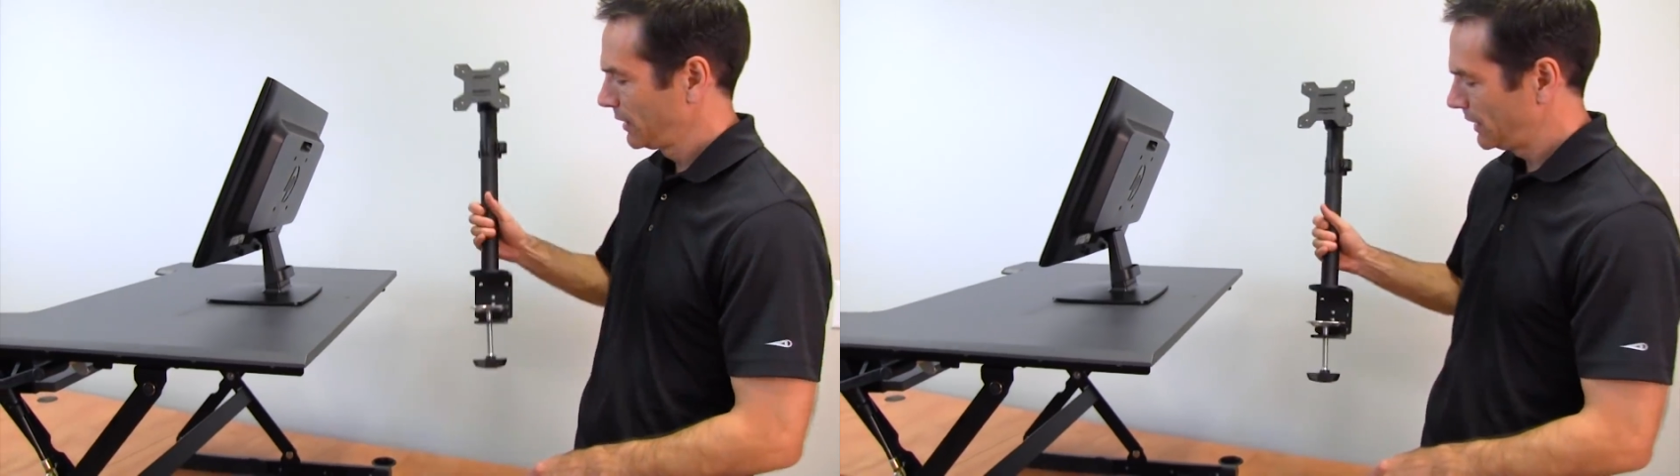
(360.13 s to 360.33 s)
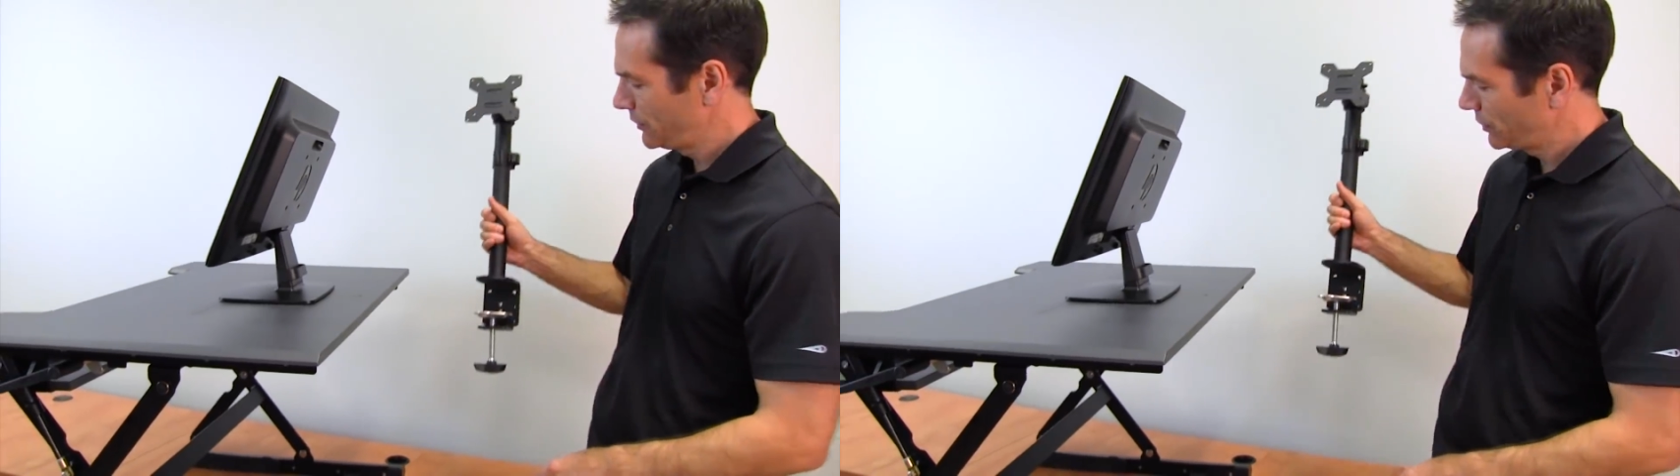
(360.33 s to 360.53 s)

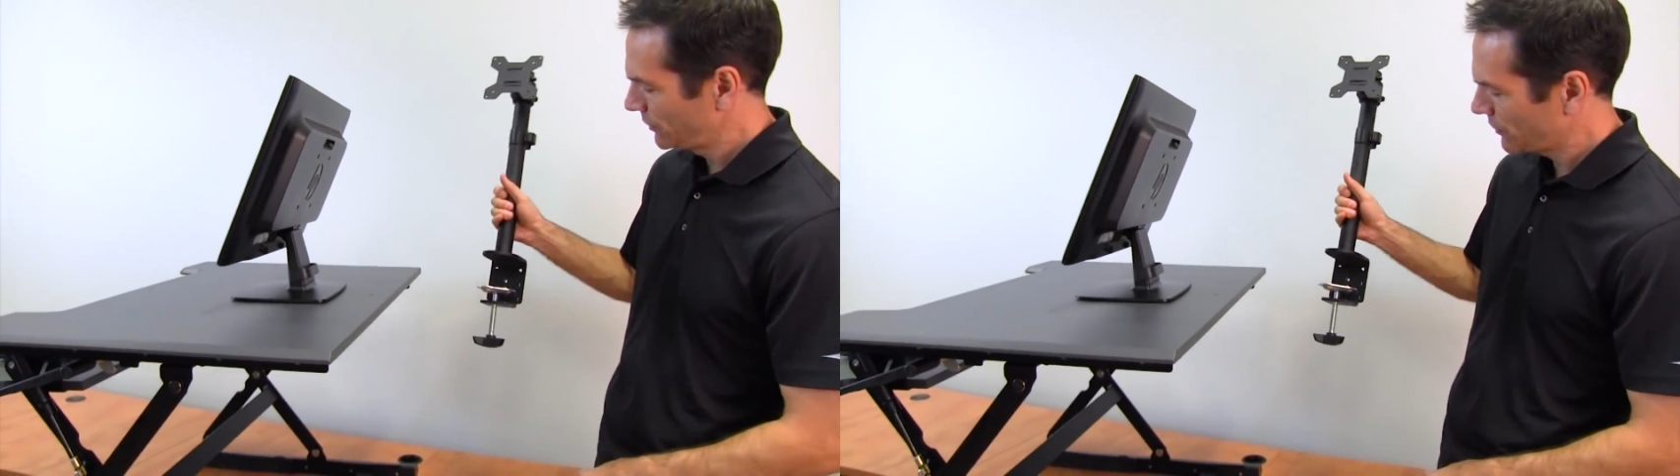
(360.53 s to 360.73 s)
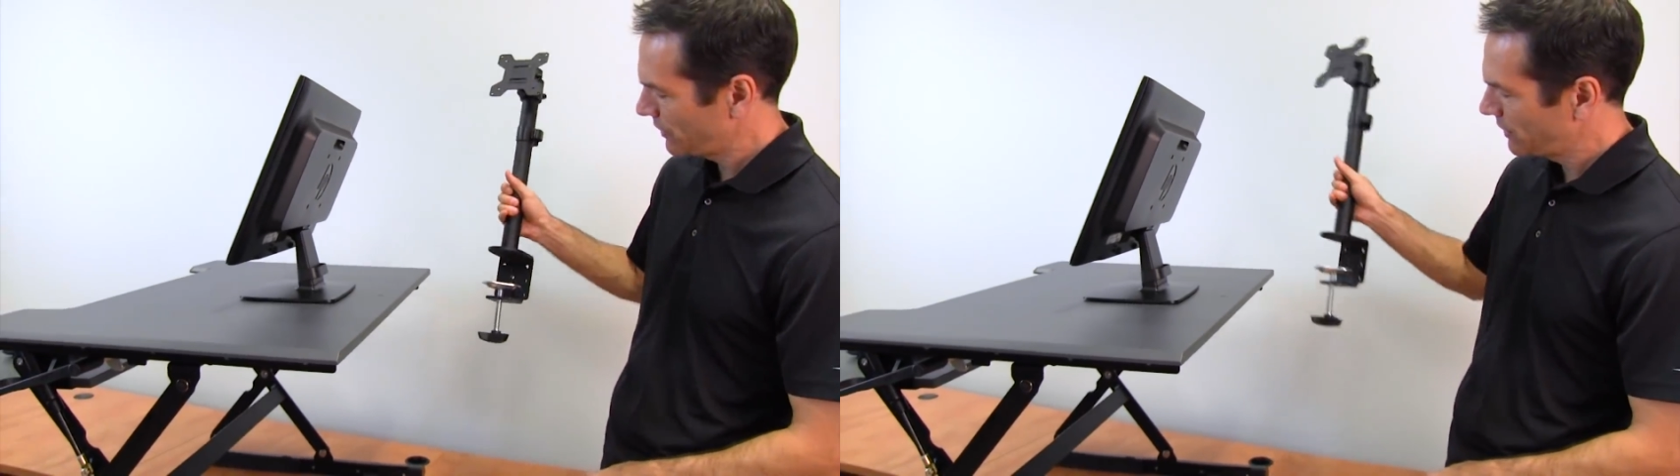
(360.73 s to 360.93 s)
And as you
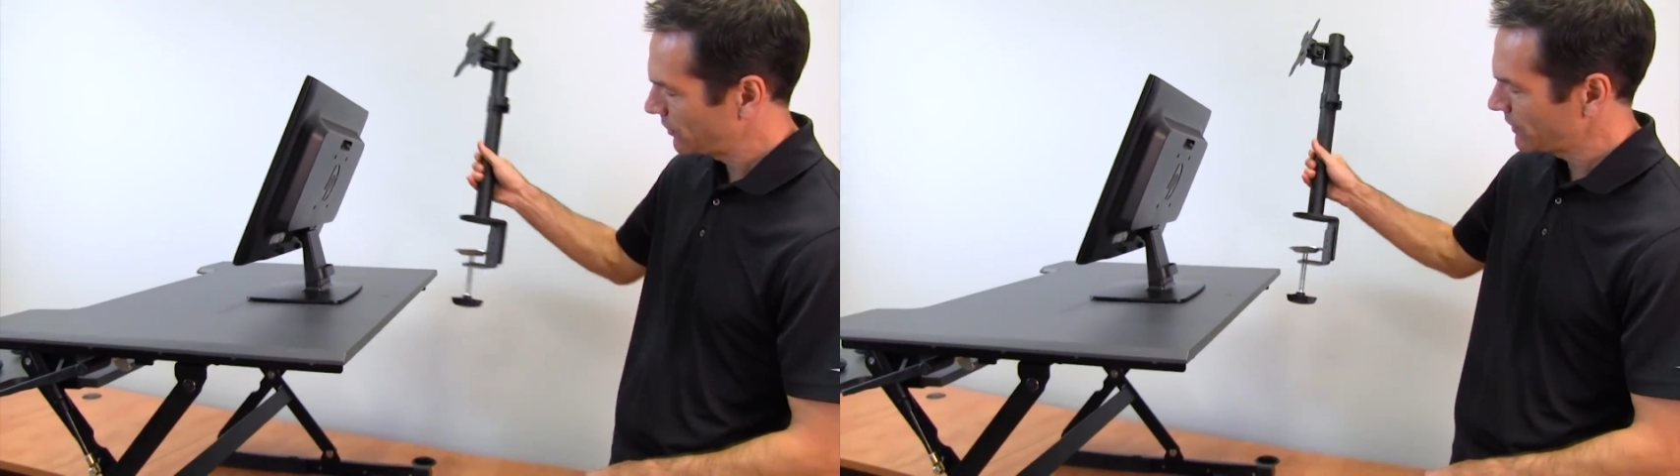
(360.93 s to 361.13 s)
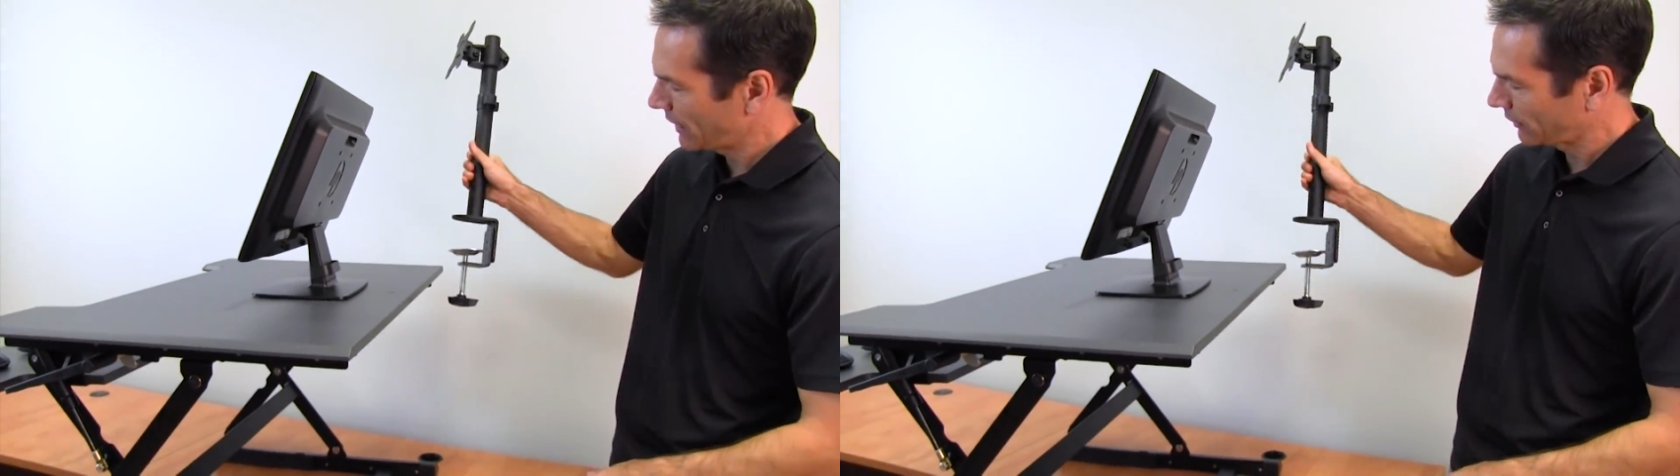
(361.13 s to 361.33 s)
can see,
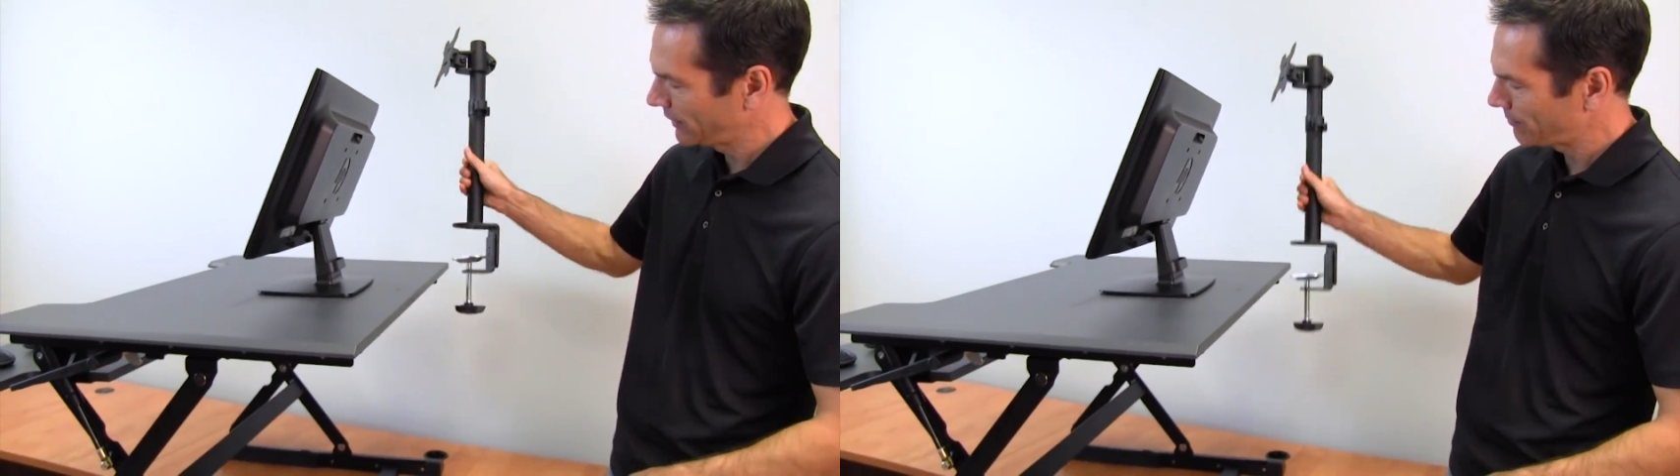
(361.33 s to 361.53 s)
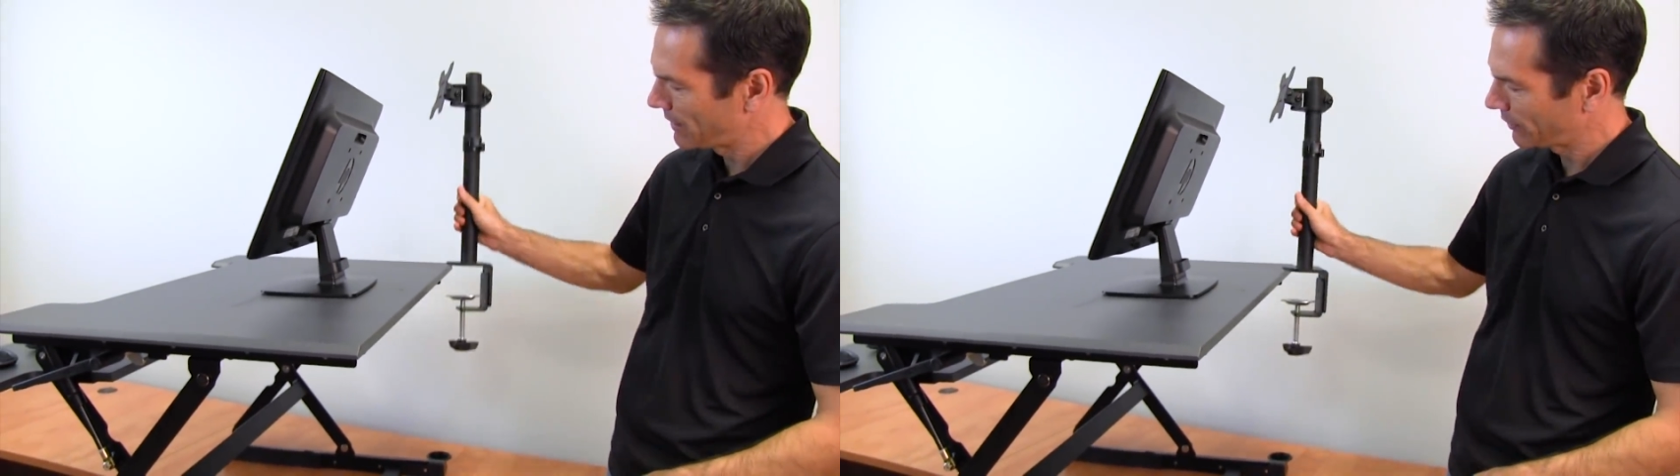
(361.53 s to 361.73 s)
here's that
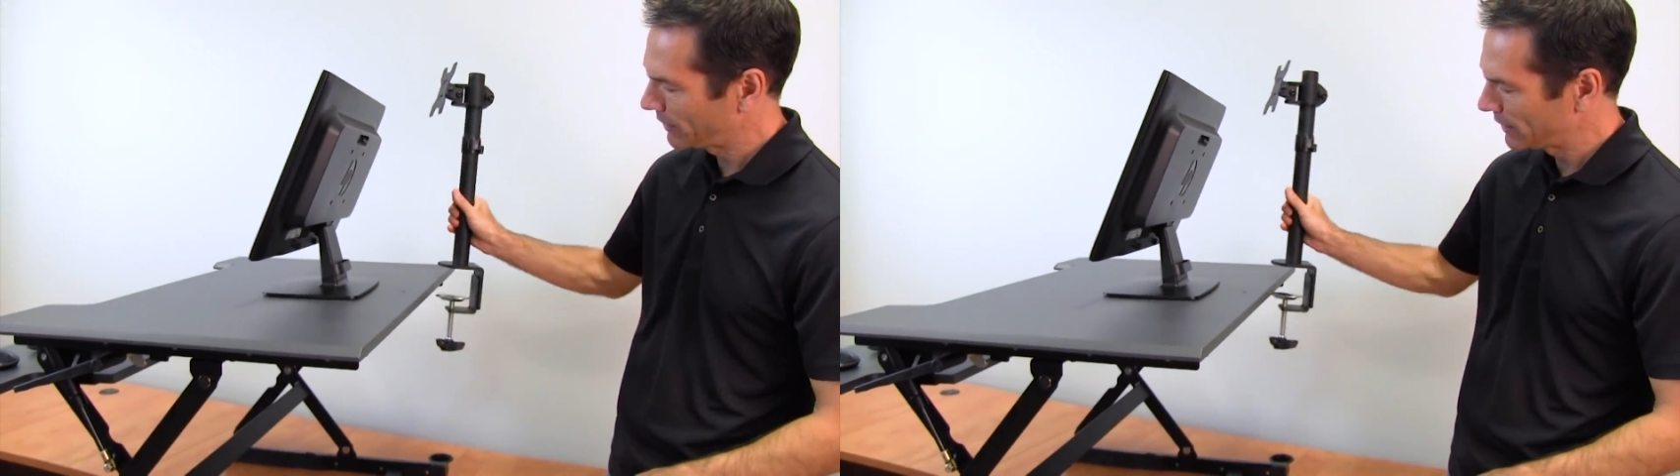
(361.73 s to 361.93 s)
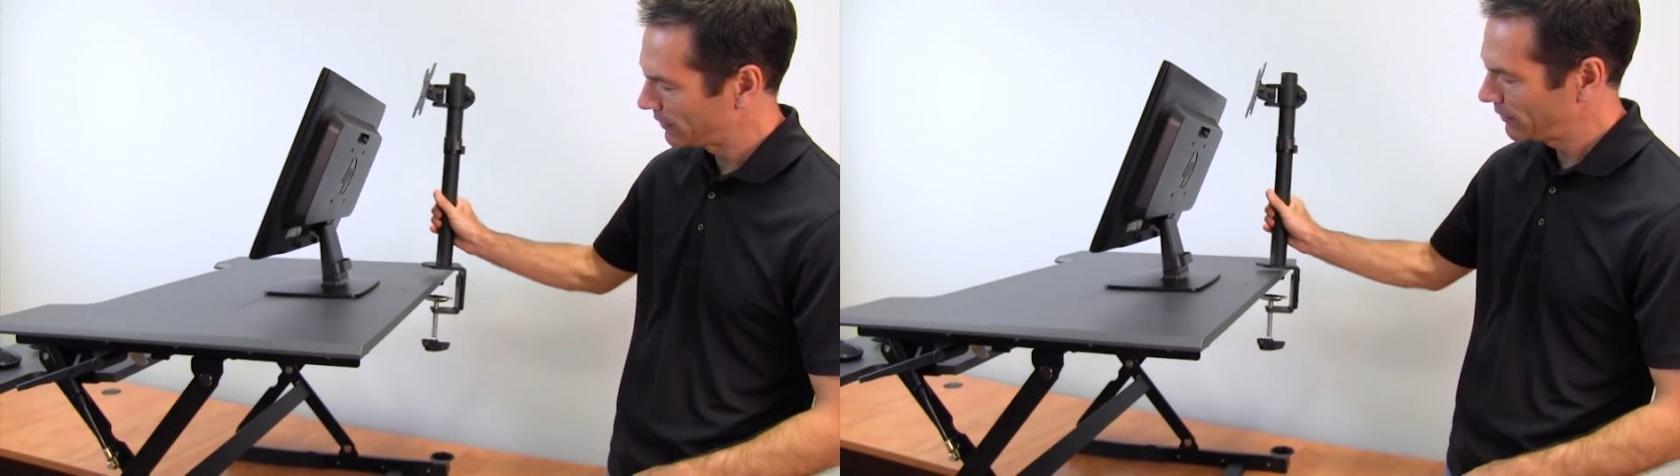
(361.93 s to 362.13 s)
clamp mount
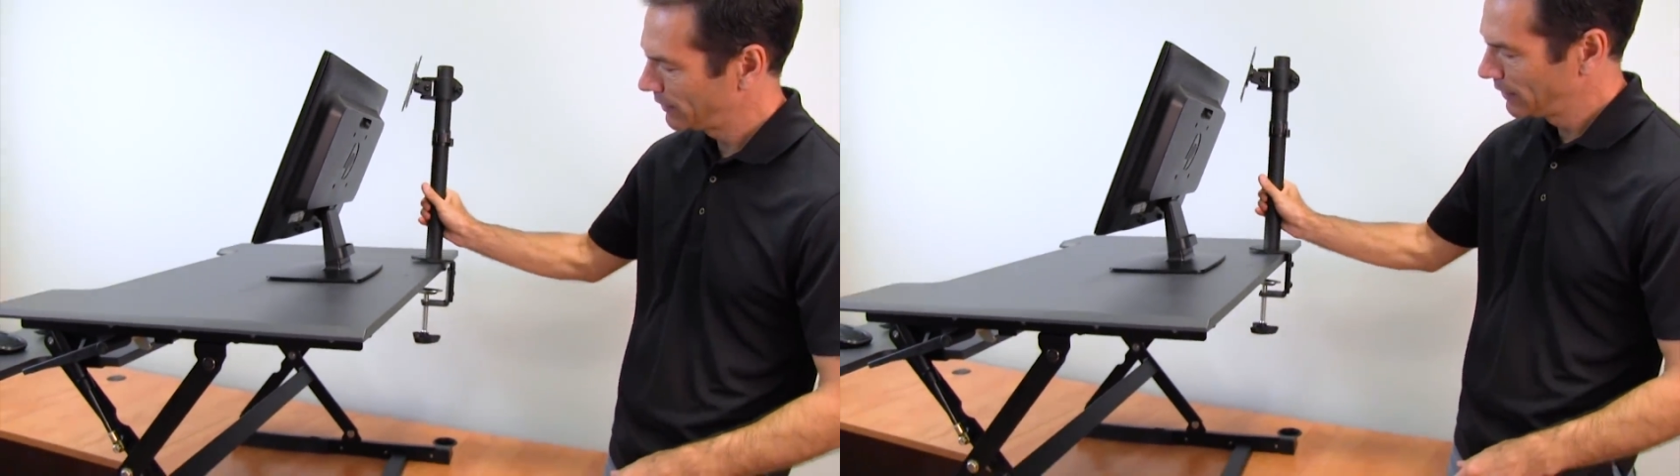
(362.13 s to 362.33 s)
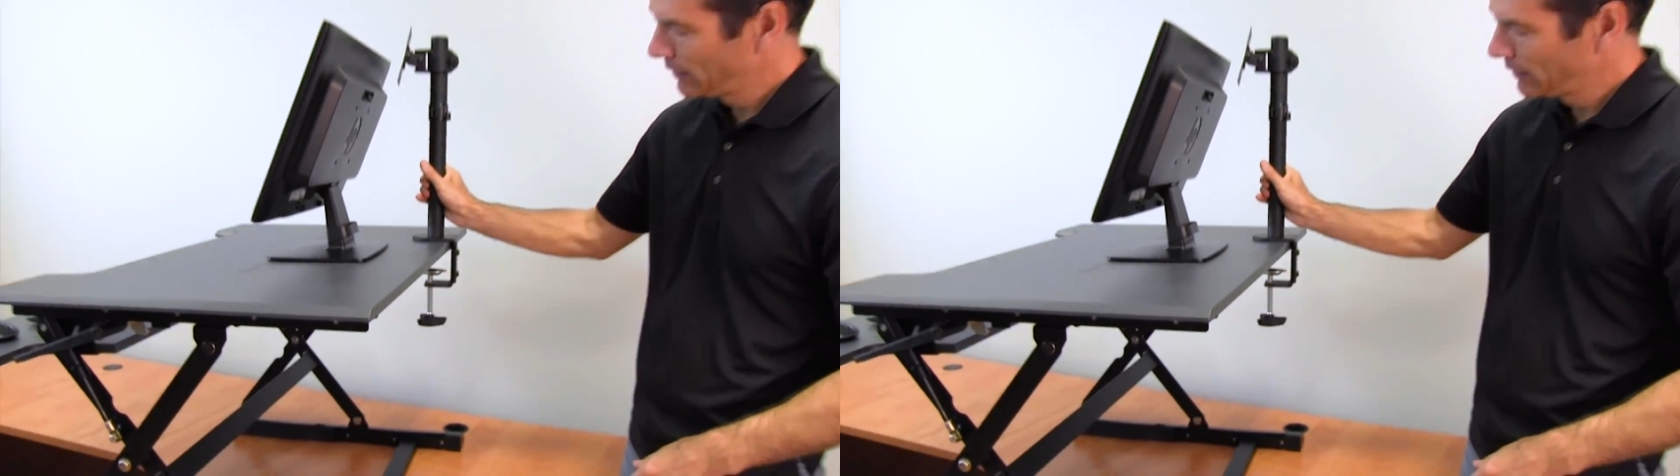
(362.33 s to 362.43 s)
again.